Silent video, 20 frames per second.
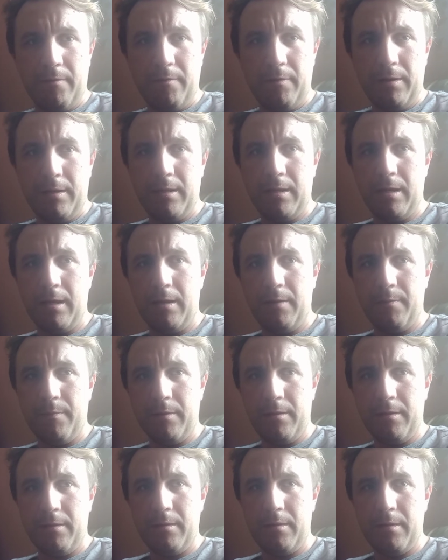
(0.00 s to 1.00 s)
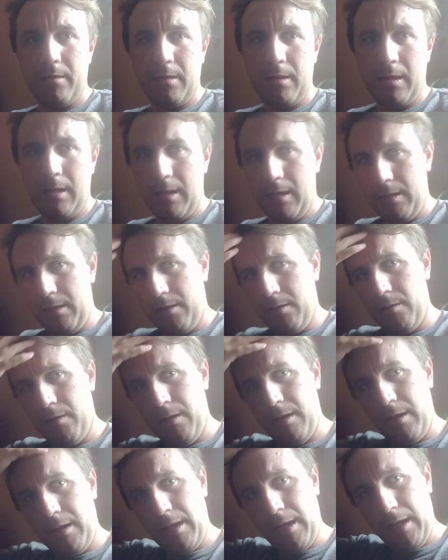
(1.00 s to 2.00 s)
retirement and good
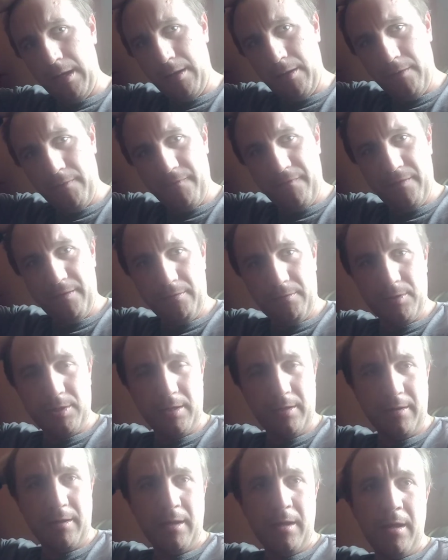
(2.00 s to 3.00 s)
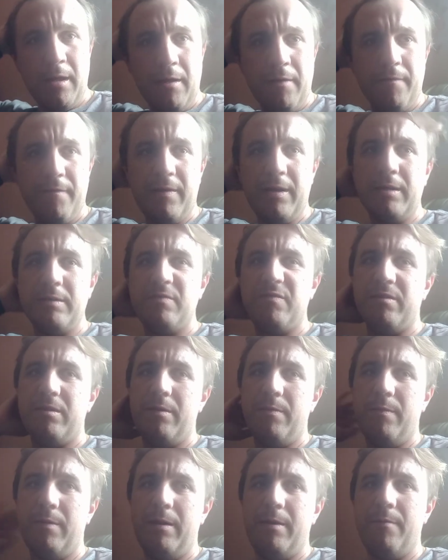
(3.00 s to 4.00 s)
luck in your future. Thanks for the
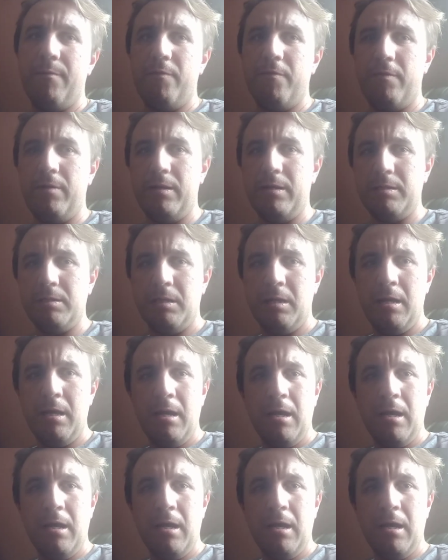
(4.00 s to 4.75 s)
memories.